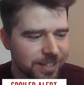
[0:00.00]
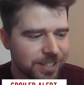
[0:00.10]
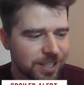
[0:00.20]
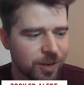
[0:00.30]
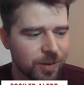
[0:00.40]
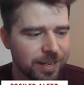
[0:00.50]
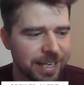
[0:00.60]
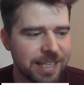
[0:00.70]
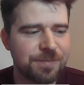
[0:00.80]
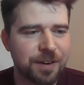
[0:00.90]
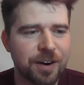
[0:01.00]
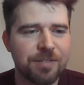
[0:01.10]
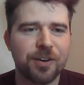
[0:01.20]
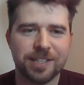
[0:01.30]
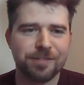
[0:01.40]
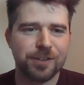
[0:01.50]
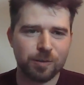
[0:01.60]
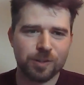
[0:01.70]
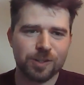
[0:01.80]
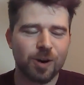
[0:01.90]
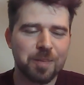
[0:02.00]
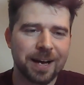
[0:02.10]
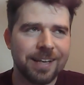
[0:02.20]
So he's very, very difficult to stop.